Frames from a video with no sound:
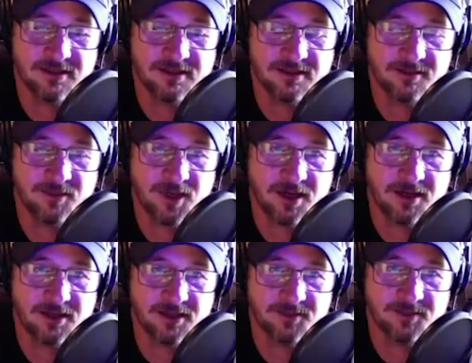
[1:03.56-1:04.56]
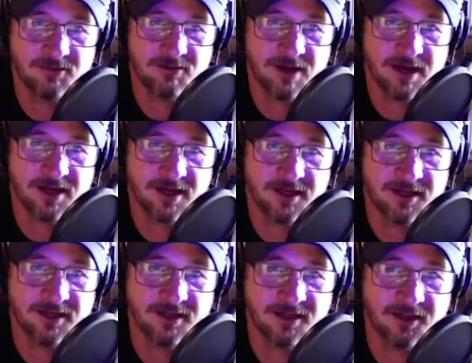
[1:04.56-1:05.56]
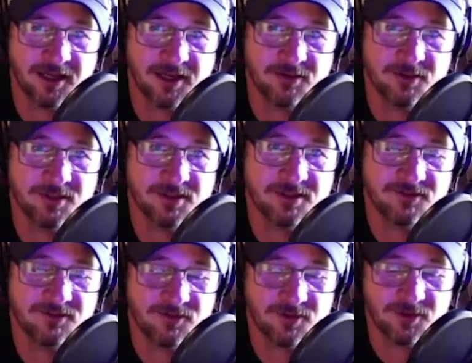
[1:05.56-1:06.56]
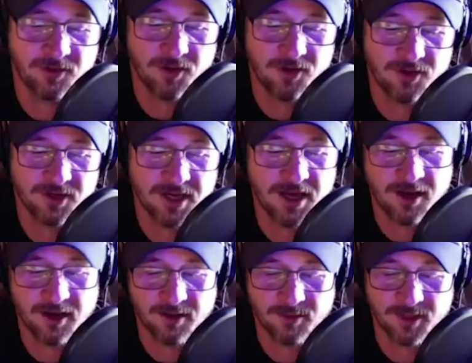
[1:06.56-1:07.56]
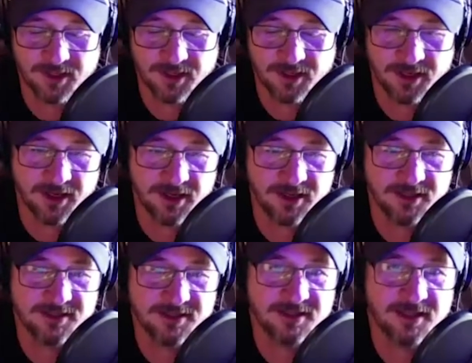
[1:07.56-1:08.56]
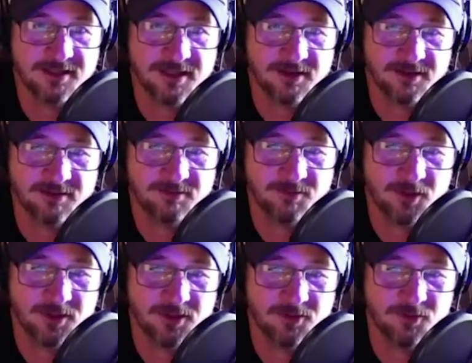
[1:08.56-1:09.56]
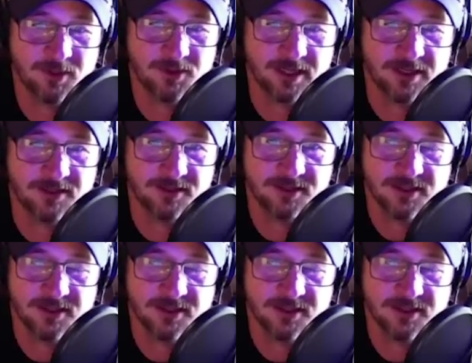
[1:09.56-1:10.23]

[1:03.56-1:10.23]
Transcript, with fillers: apocalyptic writing and language for a long time. And this is, that's kind of part of your wheelhouse.